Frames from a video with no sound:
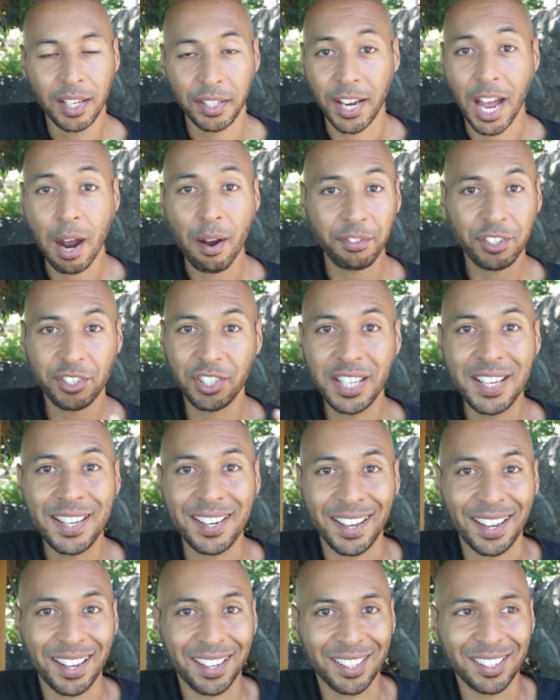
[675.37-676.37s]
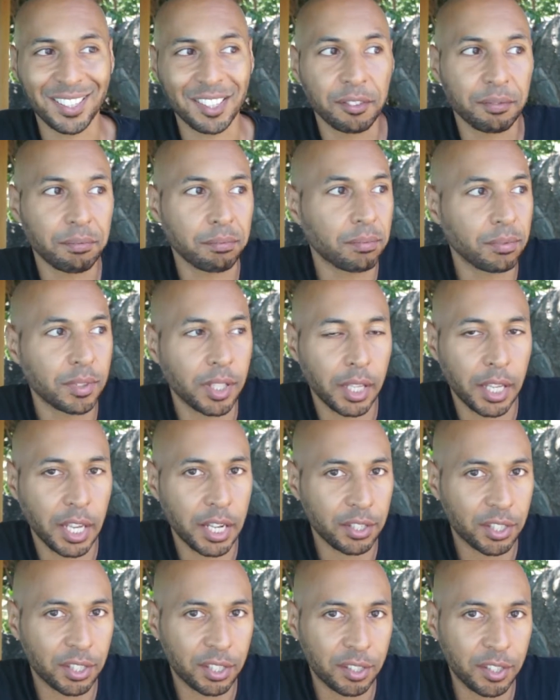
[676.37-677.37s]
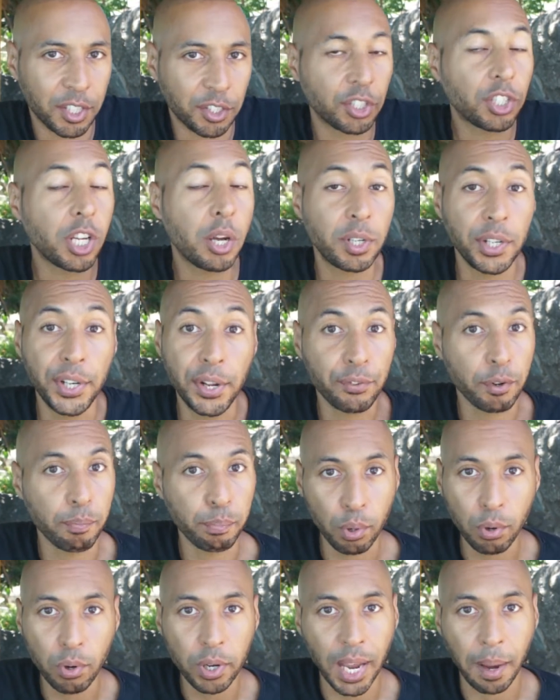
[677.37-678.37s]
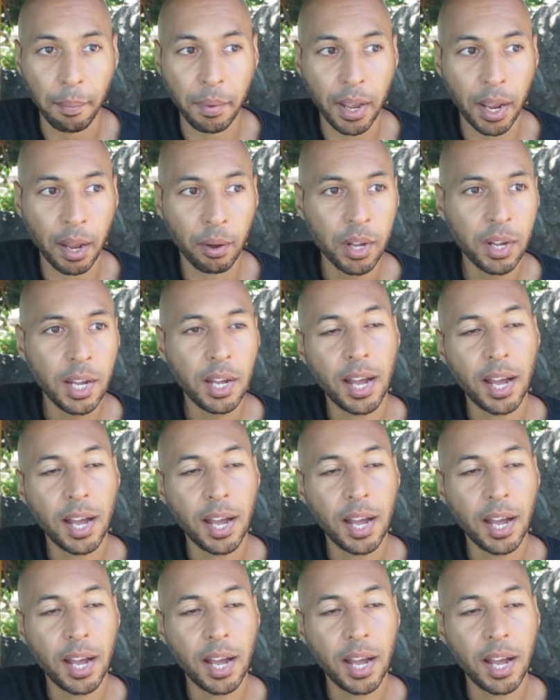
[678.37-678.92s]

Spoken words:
Now I've seen it, it's a totally different ball game now.